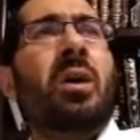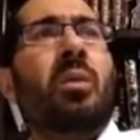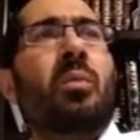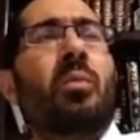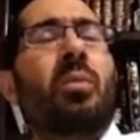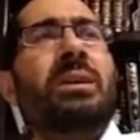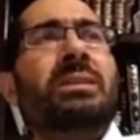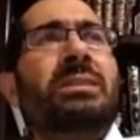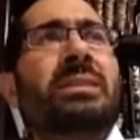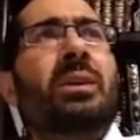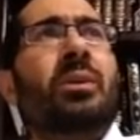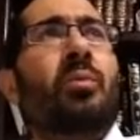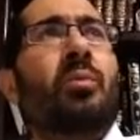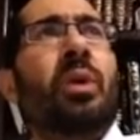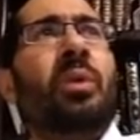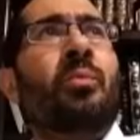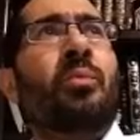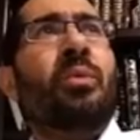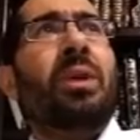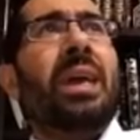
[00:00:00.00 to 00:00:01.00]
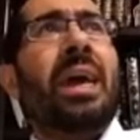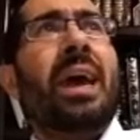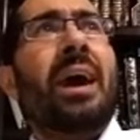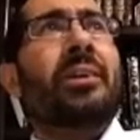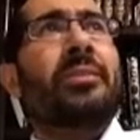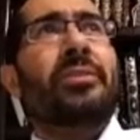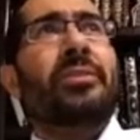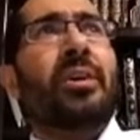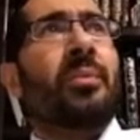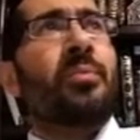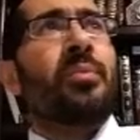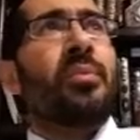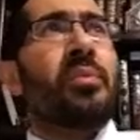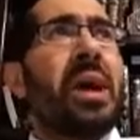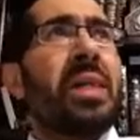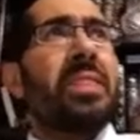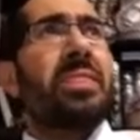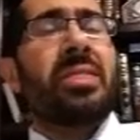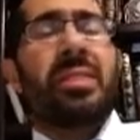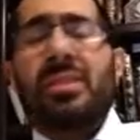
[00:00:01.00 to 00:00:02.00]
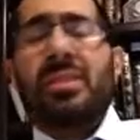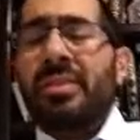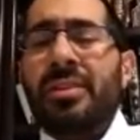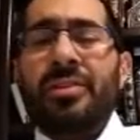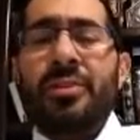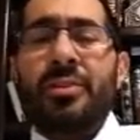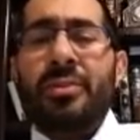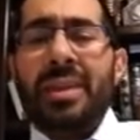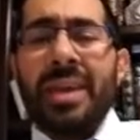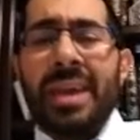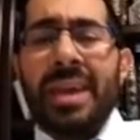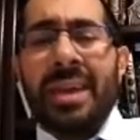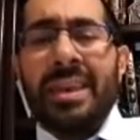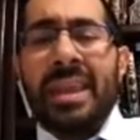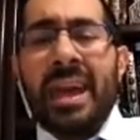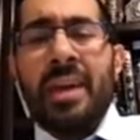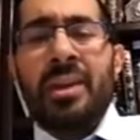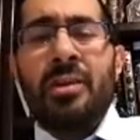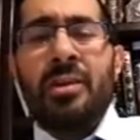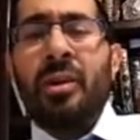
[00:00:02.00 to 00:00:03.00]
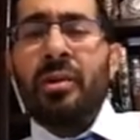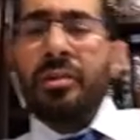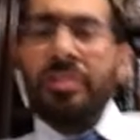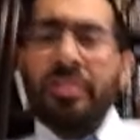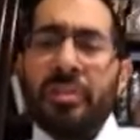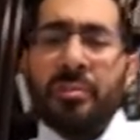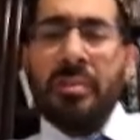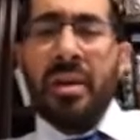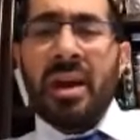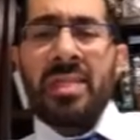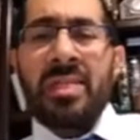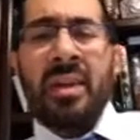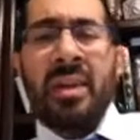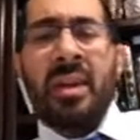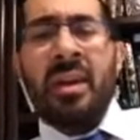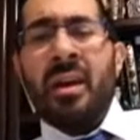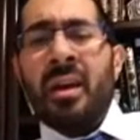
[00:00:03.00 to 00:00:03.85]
was when we held our breath, and you can do it again now, you hold your breath,